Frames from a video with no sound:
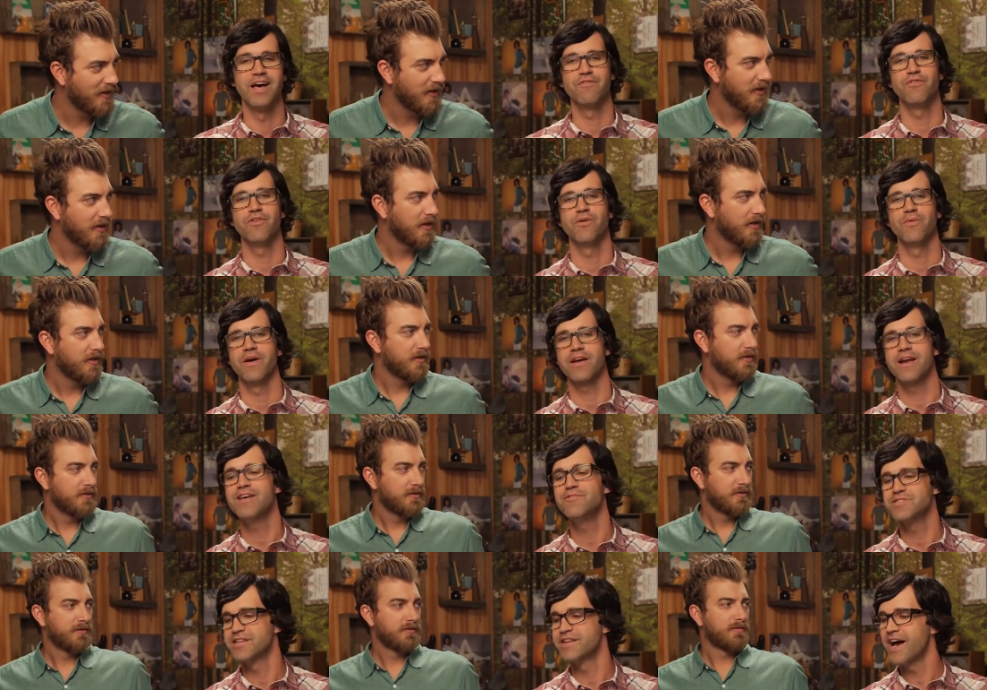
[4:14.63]
Speaker 1: that for the
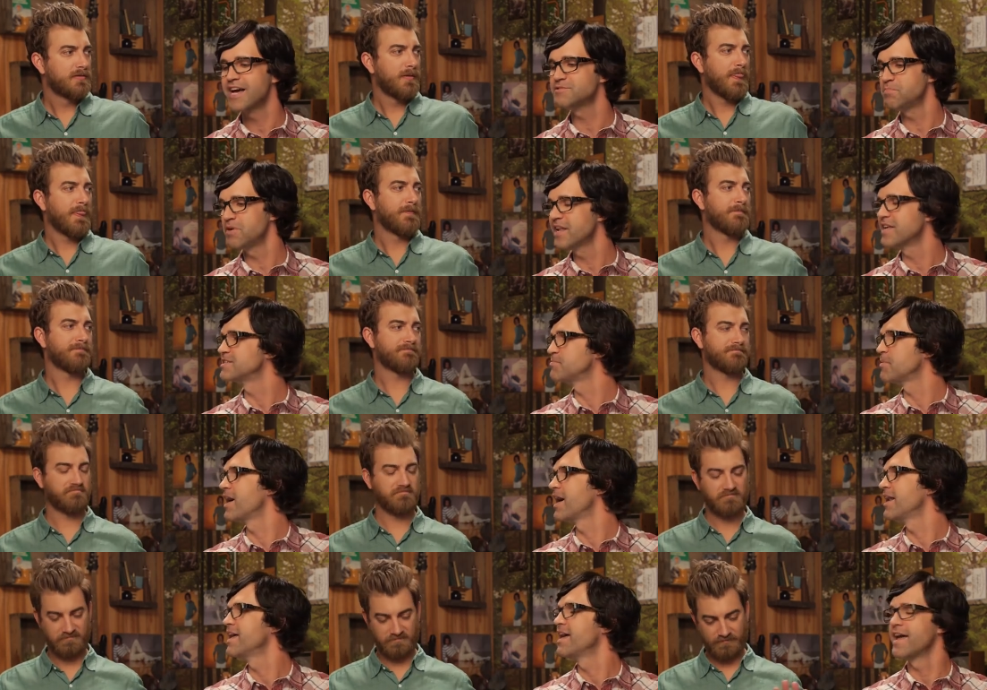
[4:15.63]
record. He was a nice
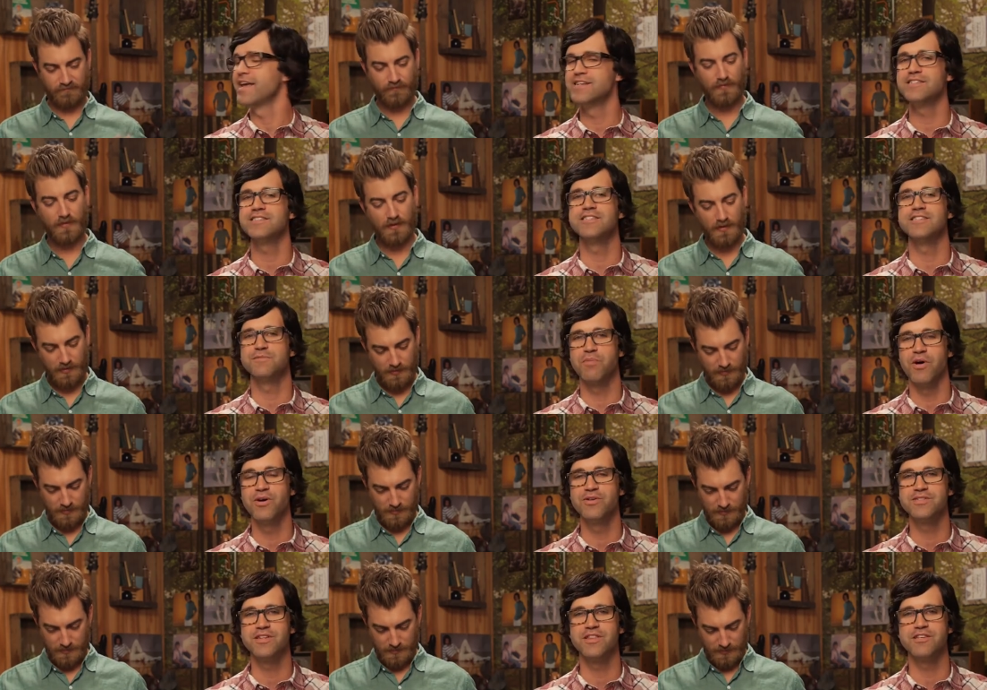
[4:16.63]
policeman. He just
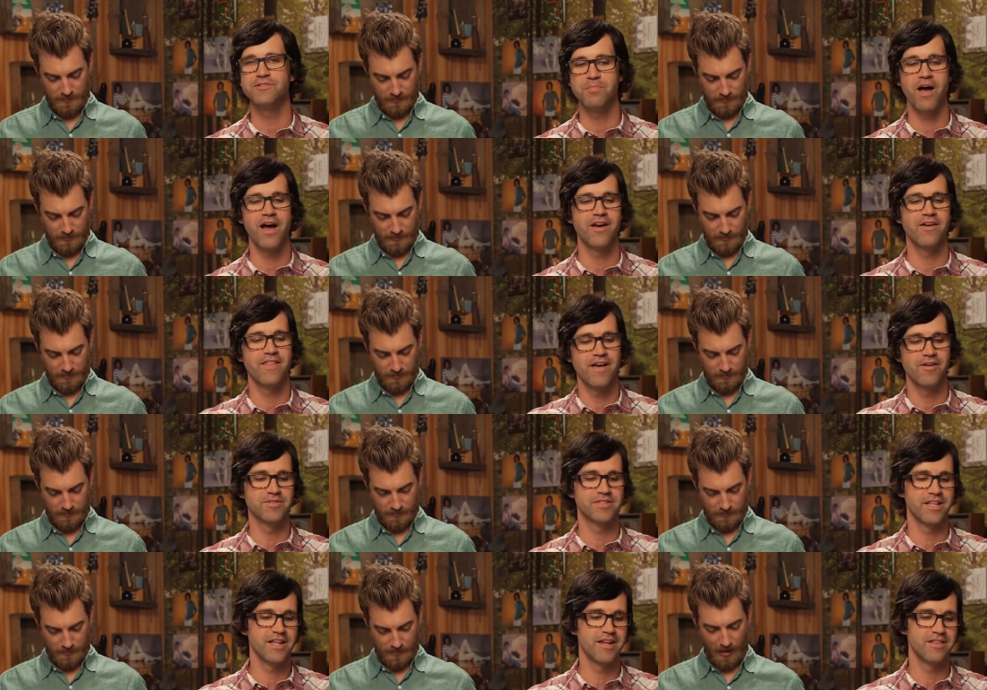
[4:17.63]
disposed of the spider and
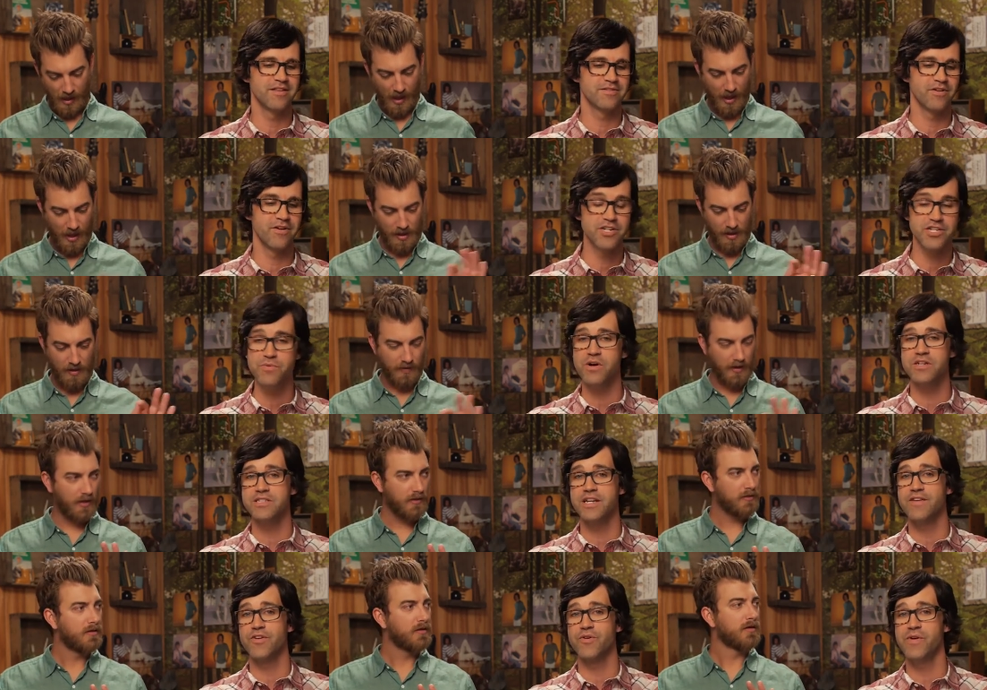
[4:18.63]
that was the end of the story. She okay.
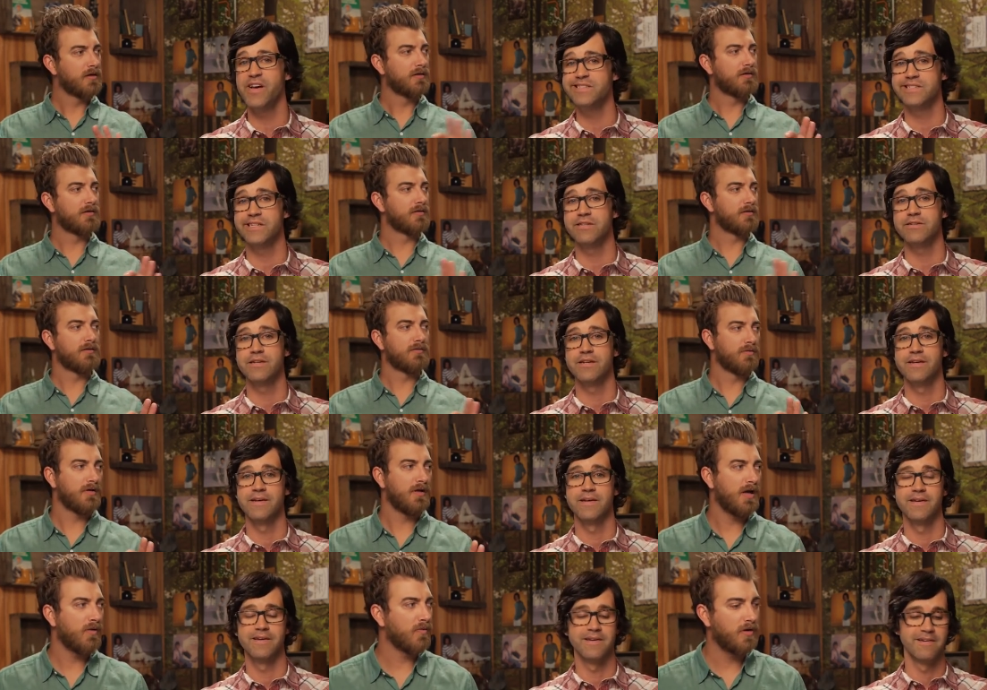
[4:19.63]
wasn't even arrested.
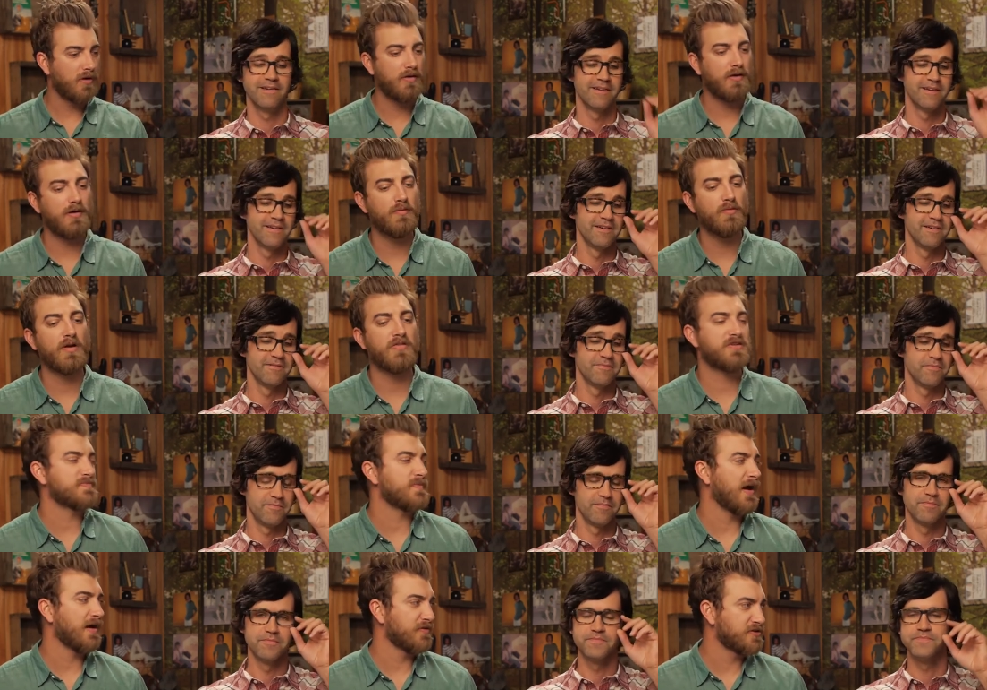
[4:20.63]
Speaker 2: It, it, what if
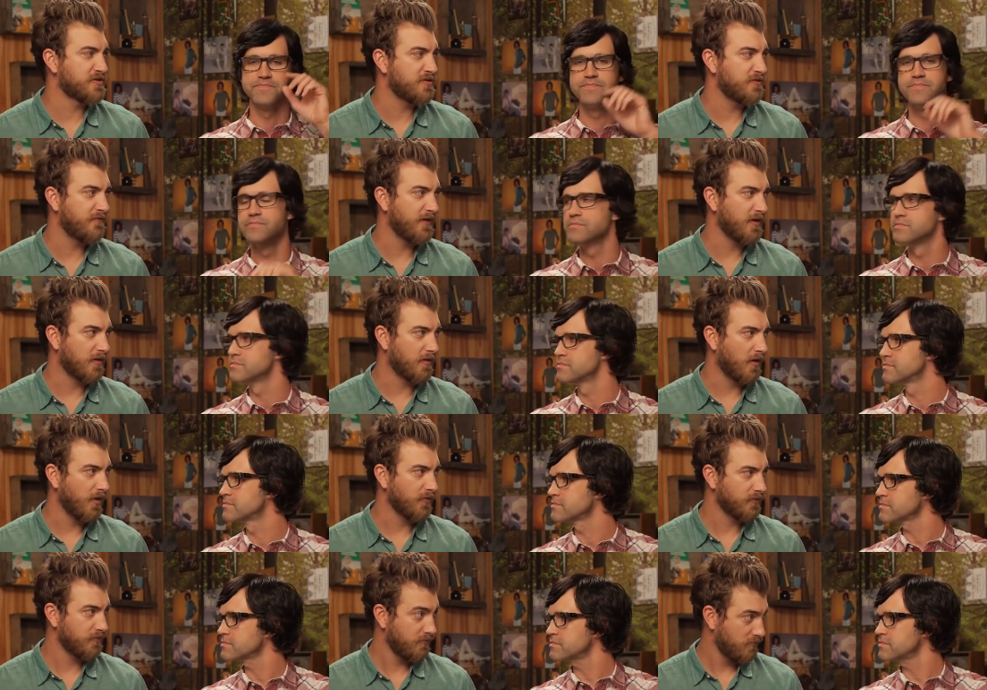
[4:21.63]
the spider was two feet
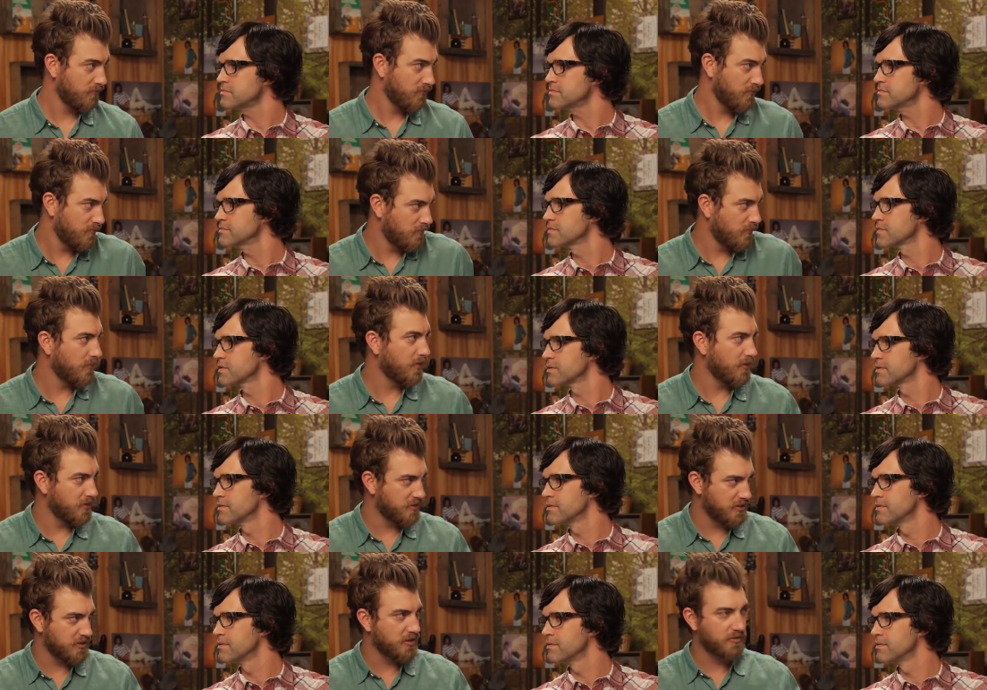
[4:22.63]
across?
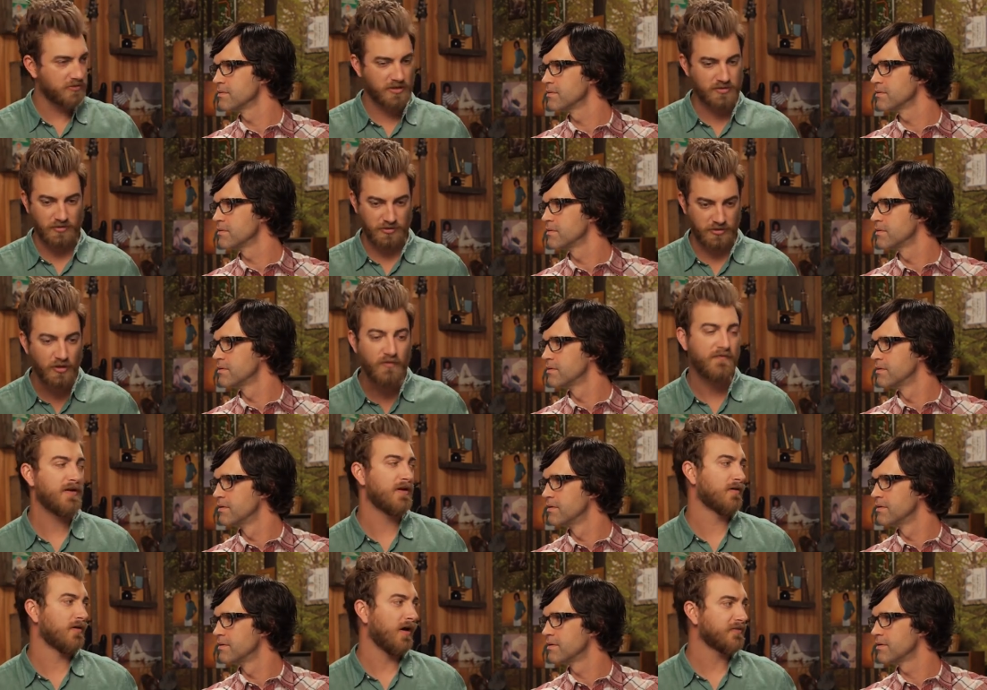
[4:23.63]
Let's just go extreme. Two
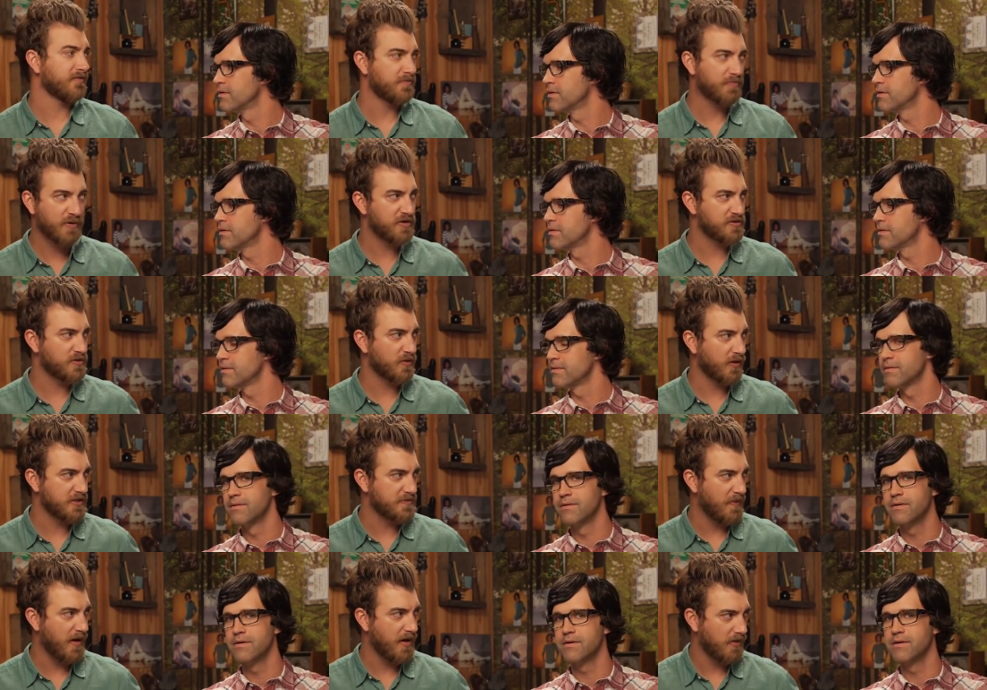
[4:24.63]
feet across.
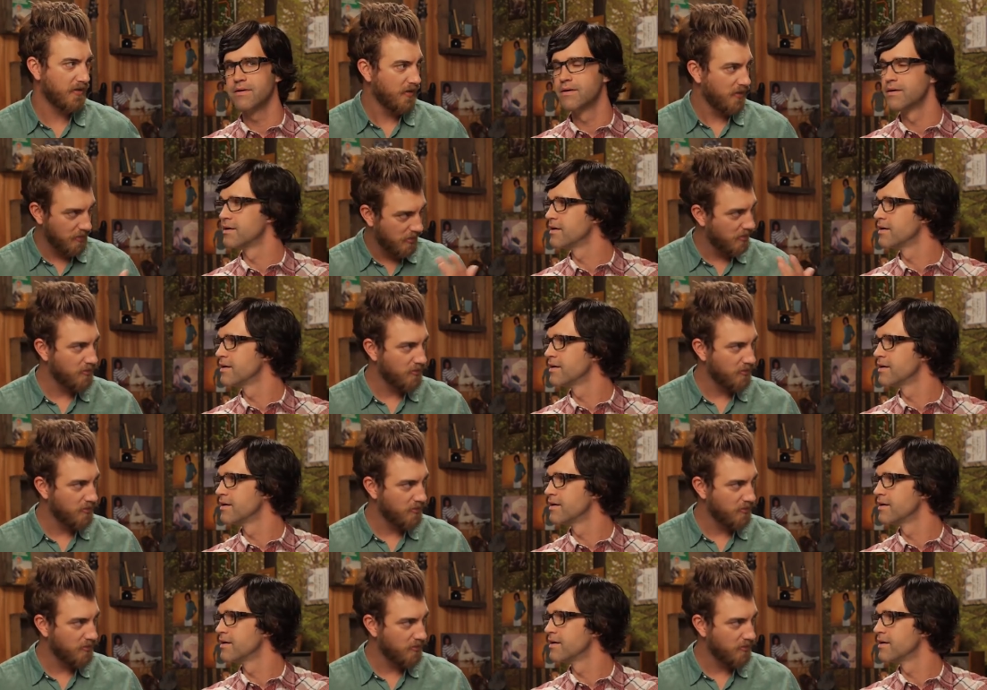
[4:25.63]
Prehistoric spider,